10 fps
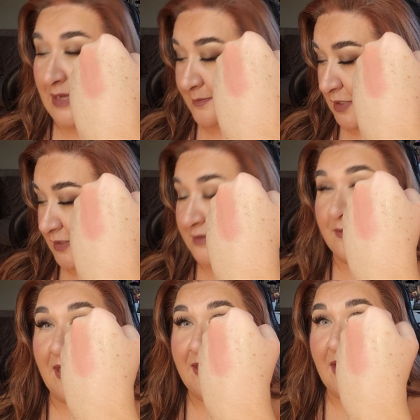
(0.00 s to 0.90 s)
I'm not going to
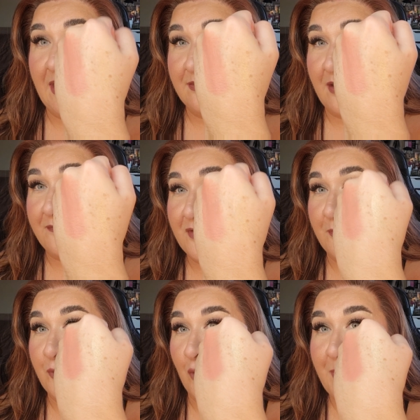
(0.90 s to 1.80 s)
lie. I love their
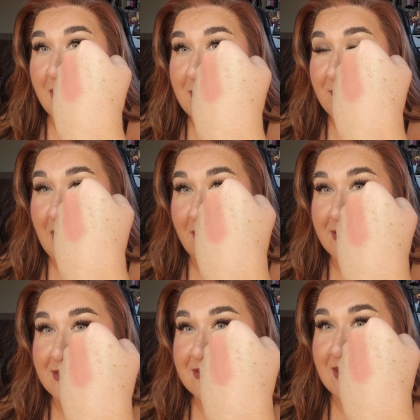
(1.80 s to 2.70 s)
pro pigment
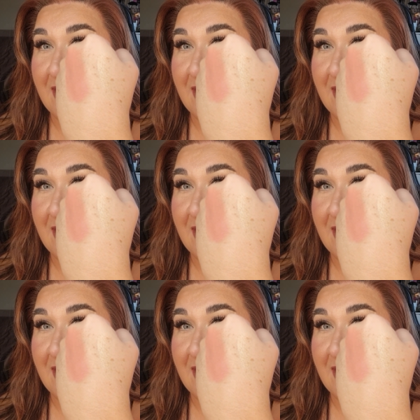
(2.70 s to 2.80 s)
palettes.